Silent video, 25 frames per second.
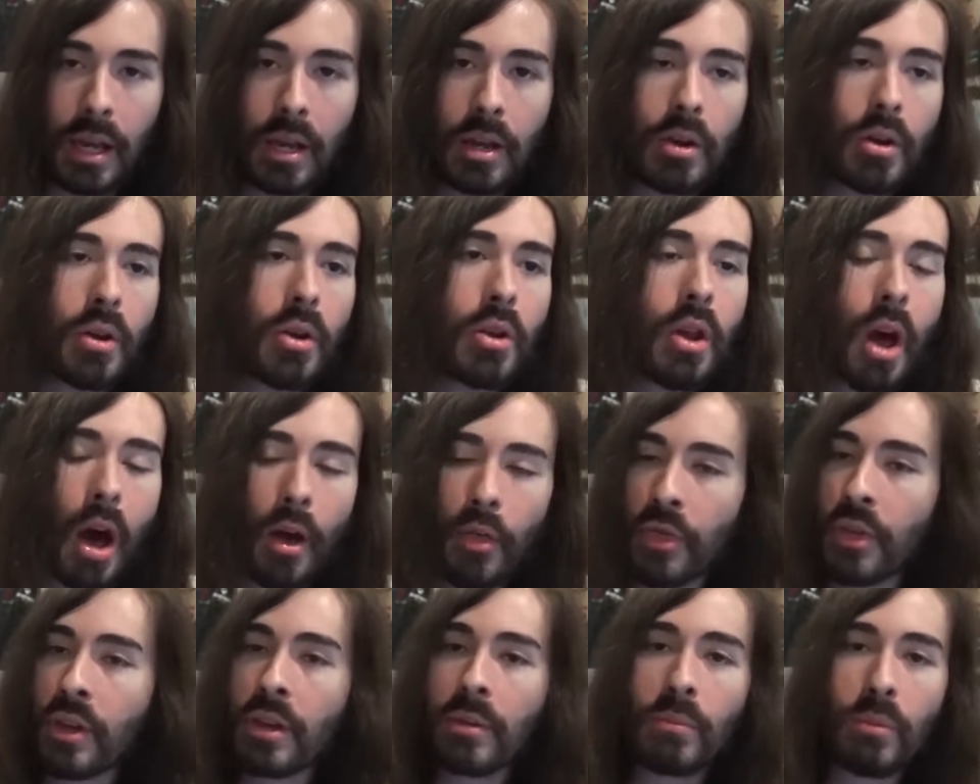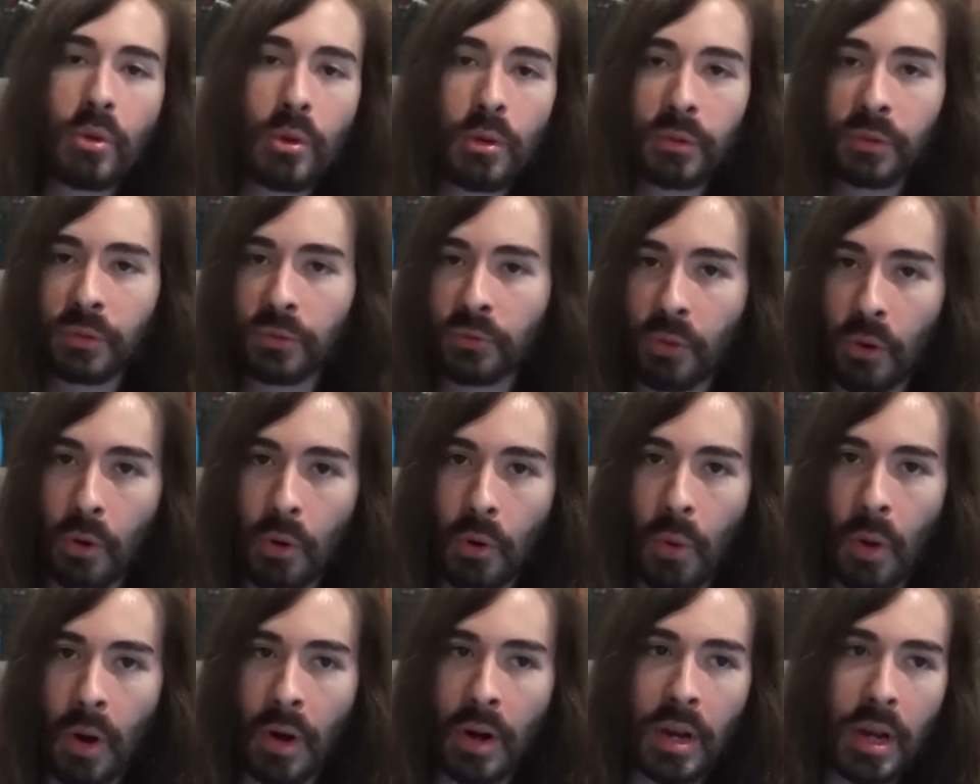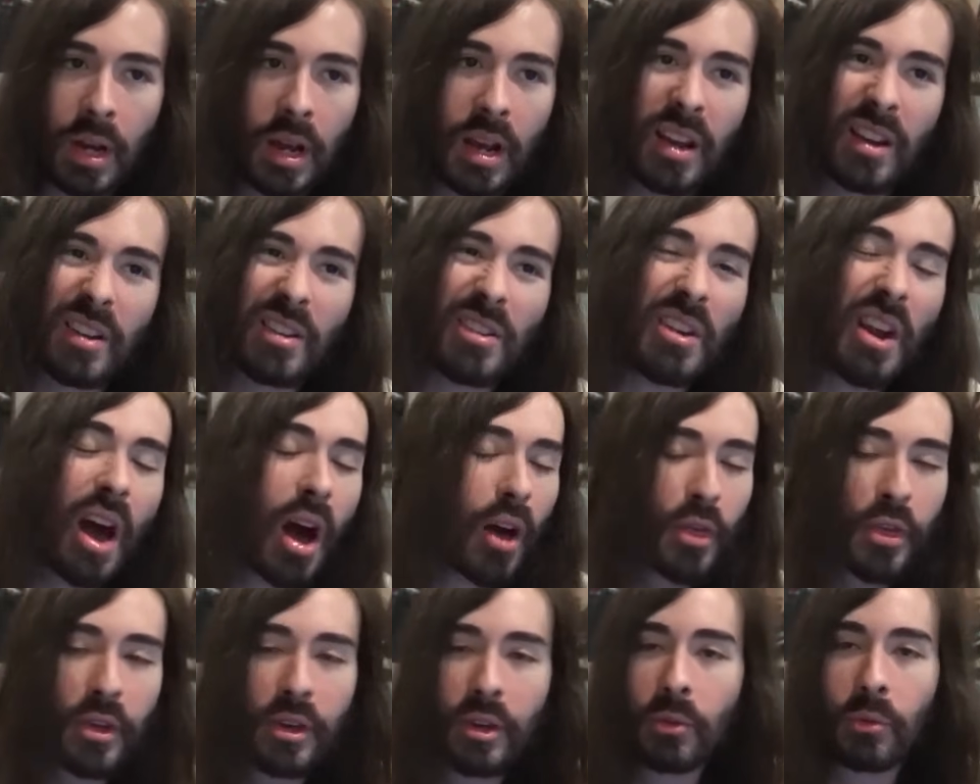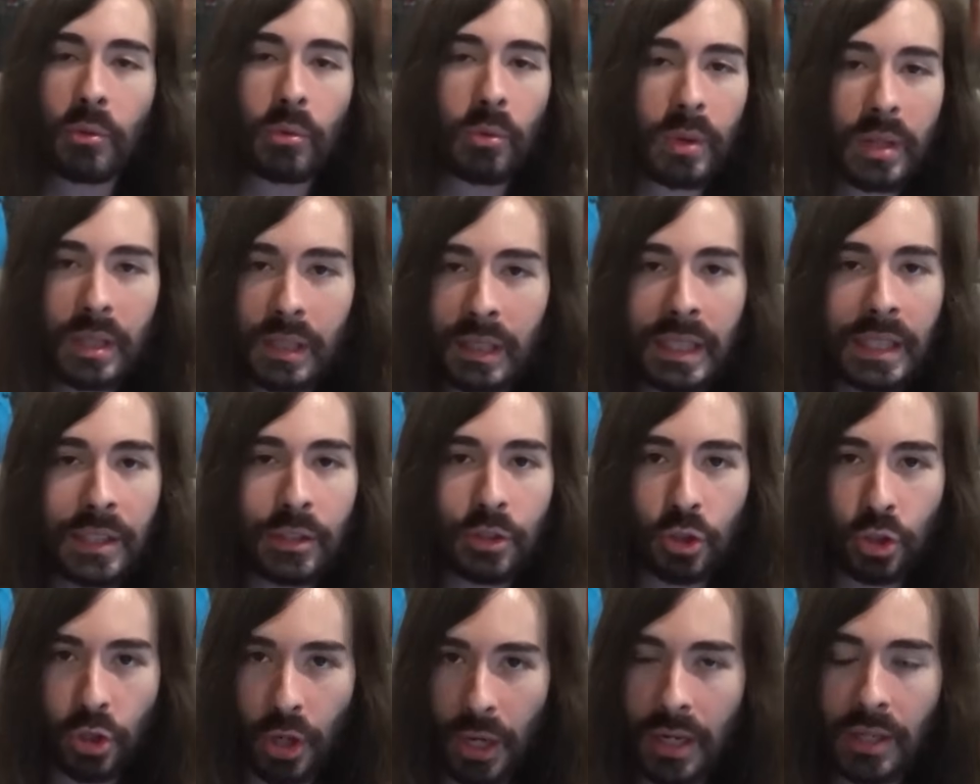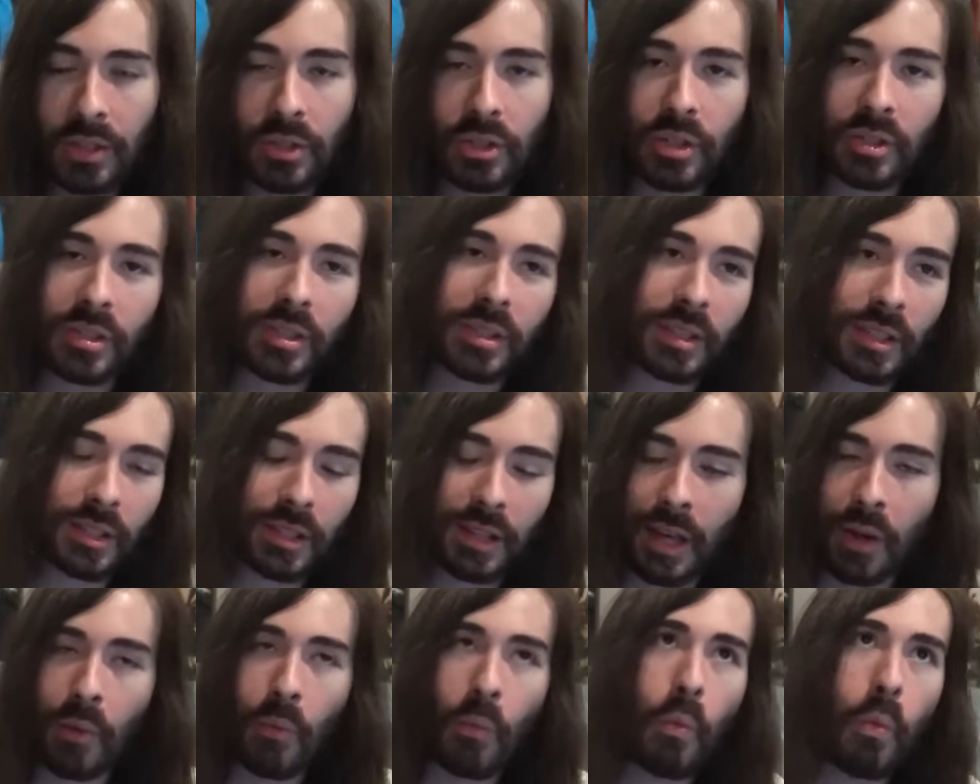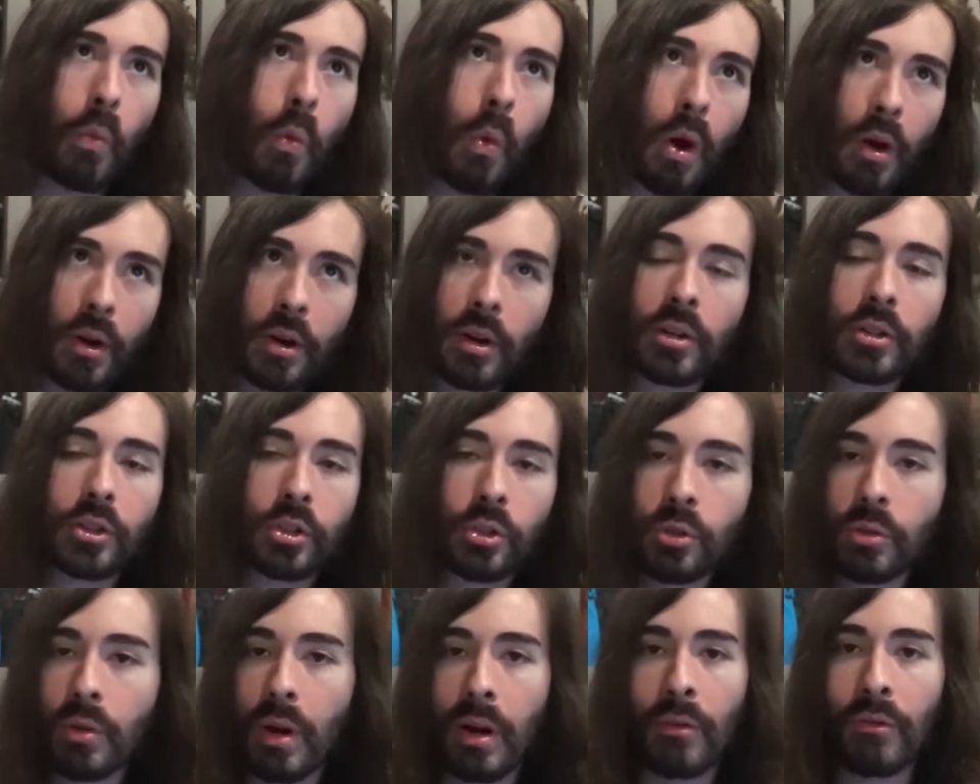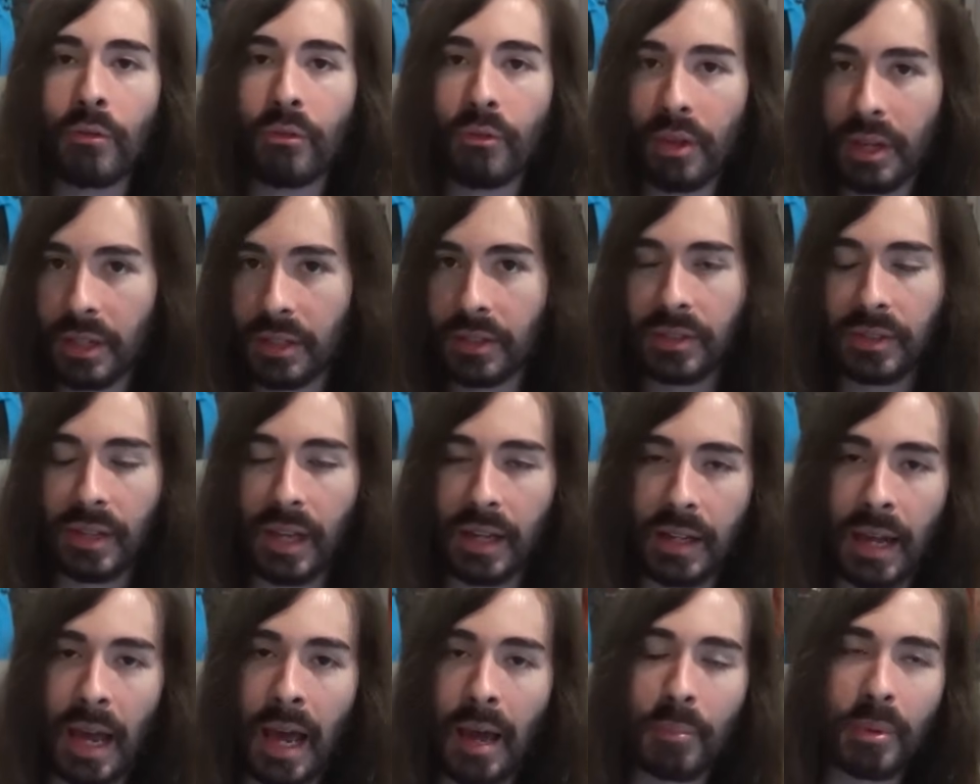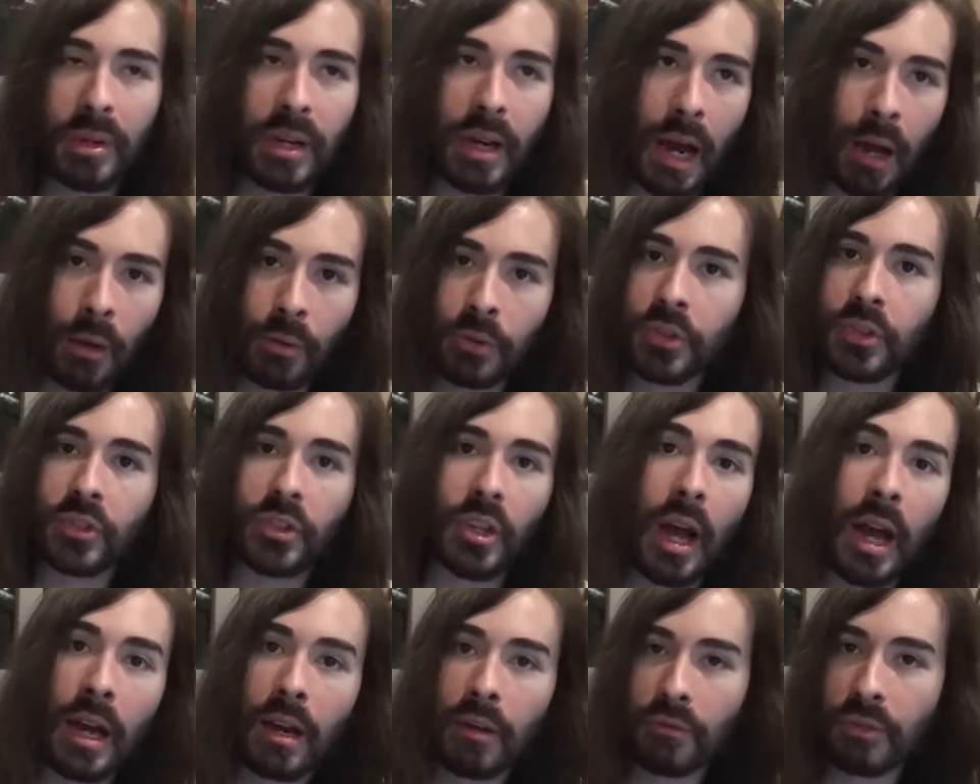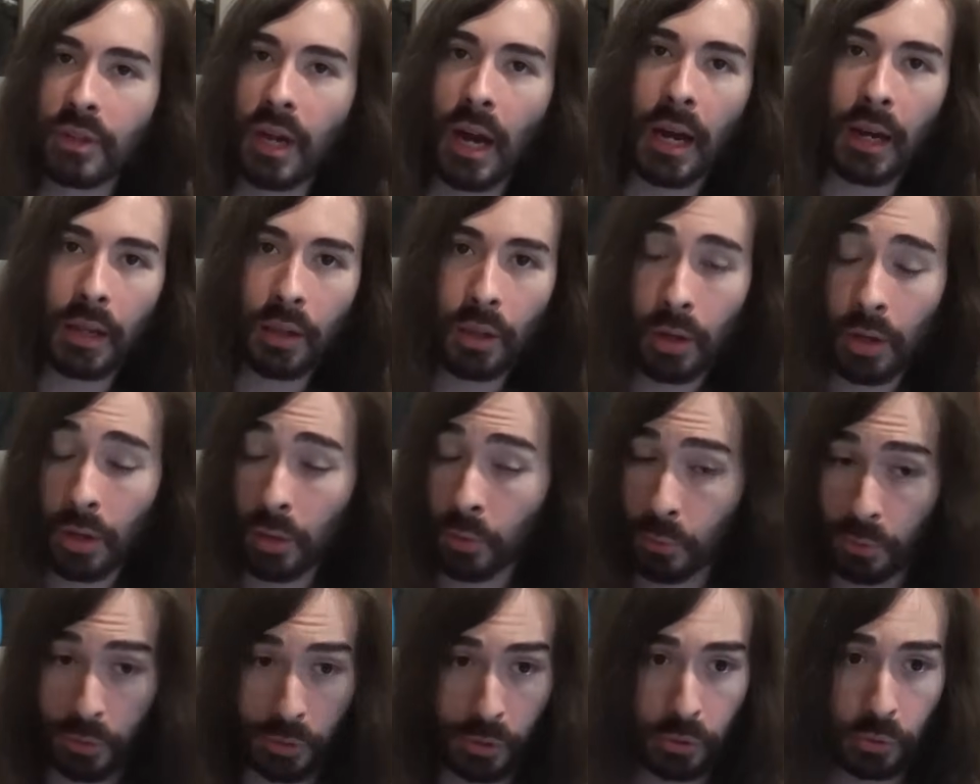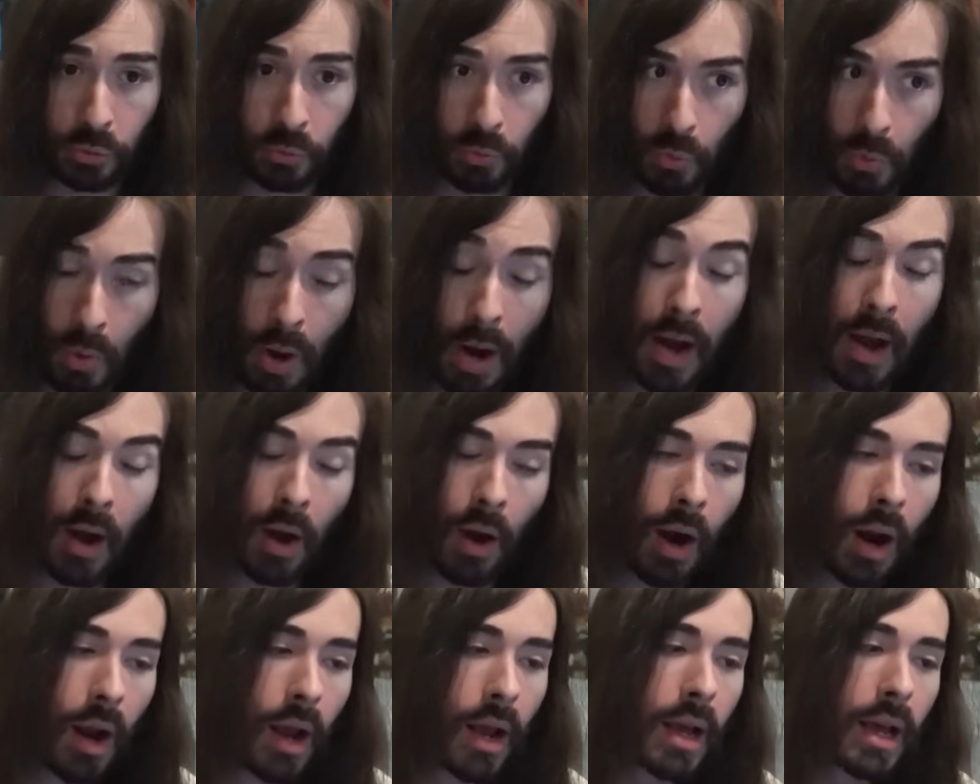Nothing moves forward. Nothing really changes until like 1 or 2 events that happen outside of dialogue, which is rare.